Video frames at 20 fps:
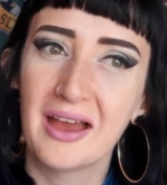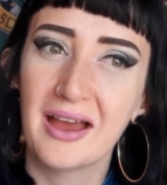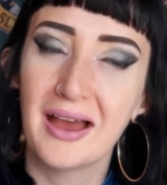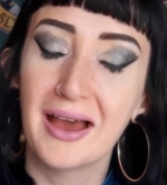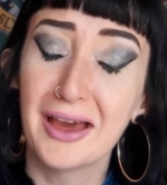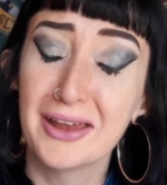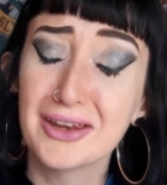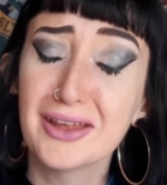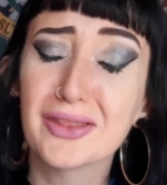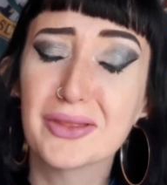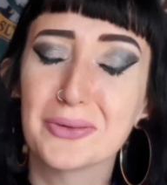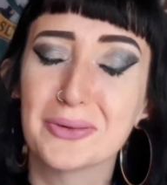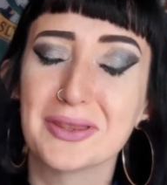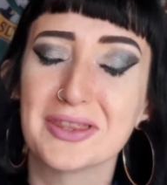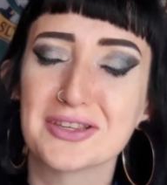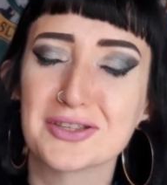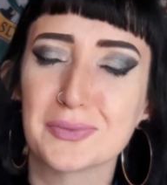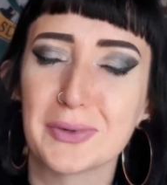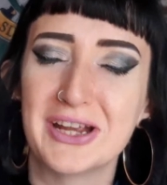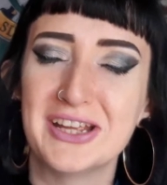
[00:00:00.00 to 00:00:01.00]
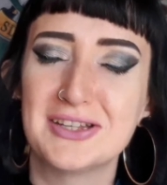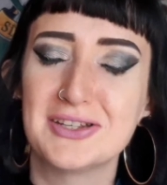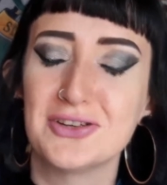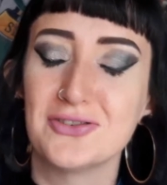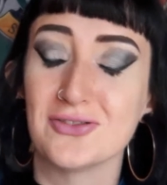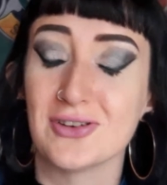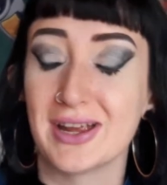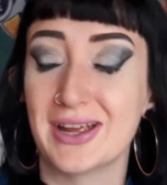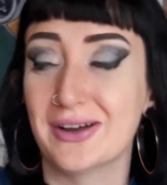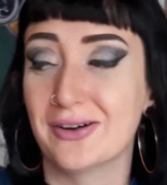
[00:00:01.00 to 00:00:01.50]
Another one that's way
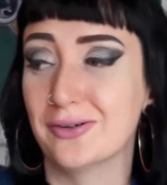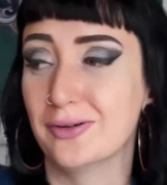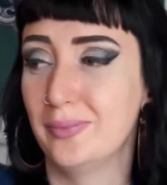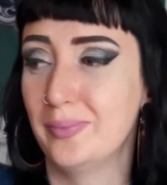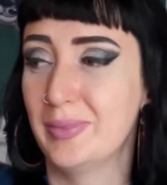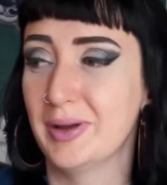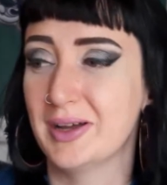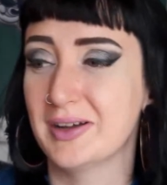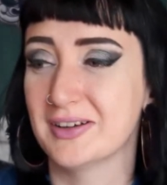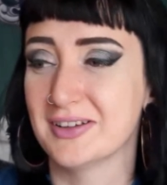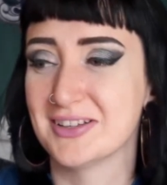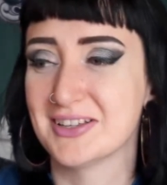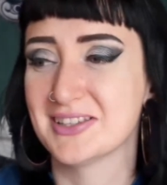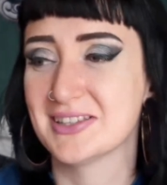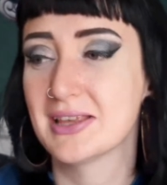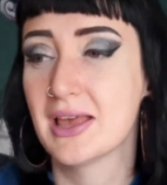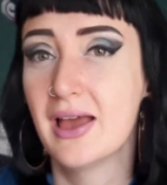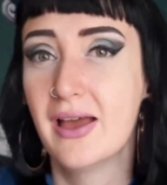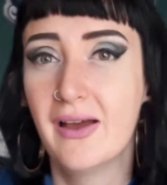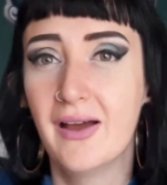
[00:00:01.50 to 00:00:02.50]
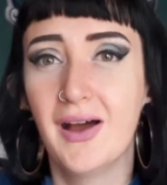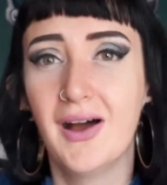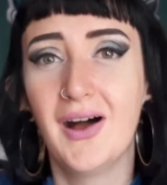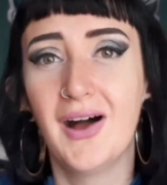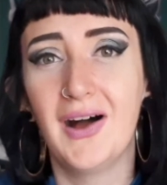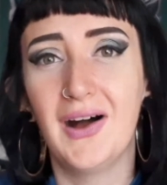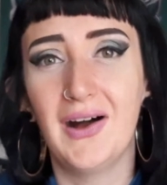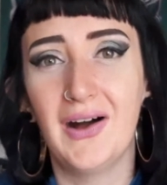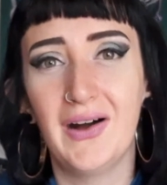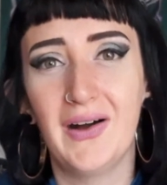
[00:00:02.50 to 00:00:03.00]
too real, because
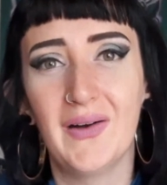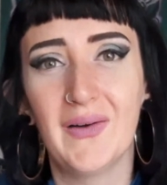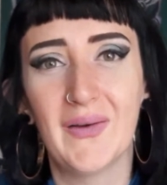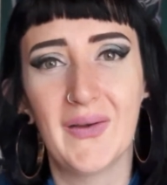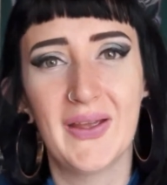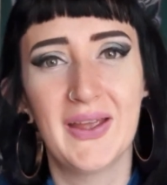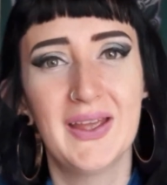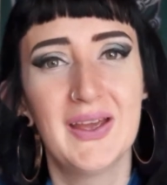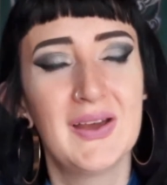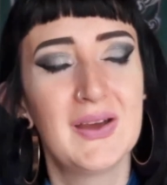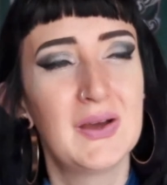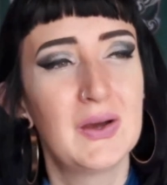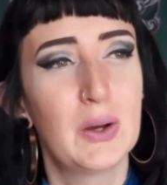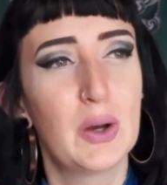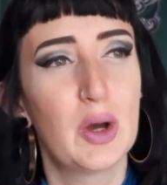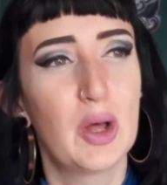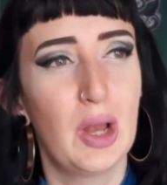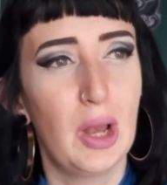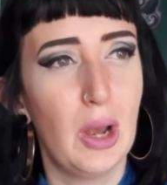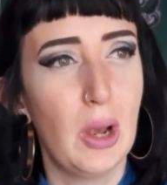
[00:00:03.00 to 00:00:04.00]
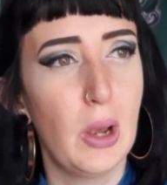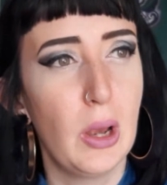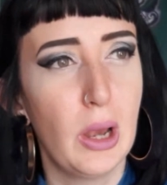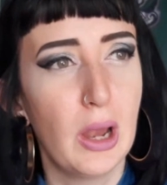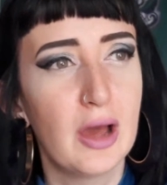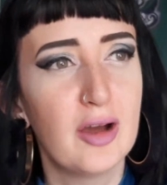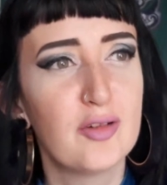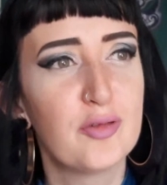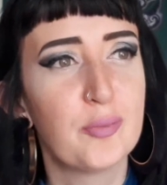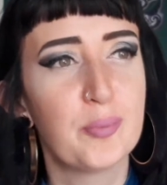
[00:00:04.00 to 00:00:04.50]
I
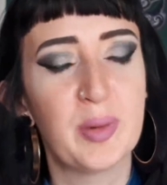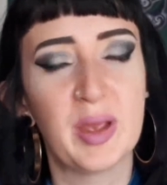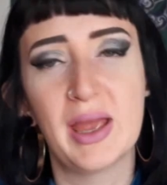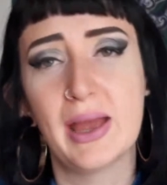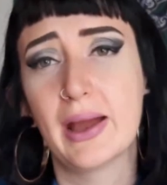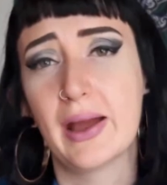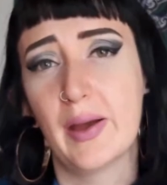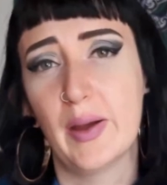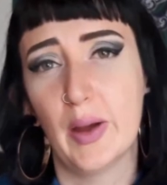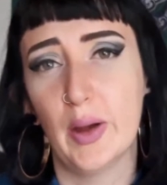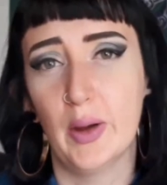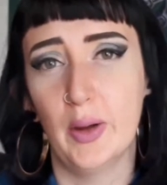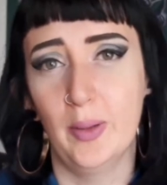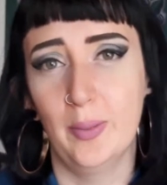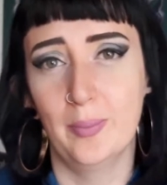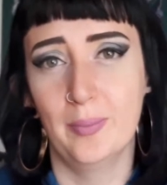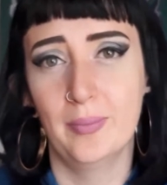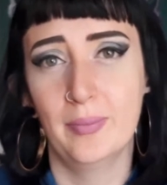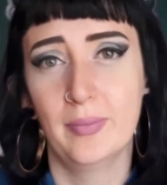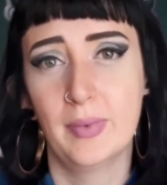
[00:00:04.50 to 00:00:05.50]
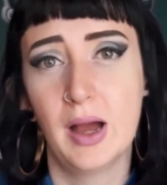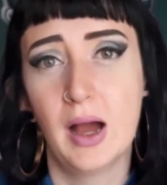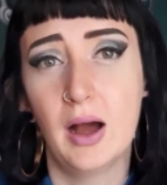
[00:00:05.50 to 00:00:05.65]
love being at home.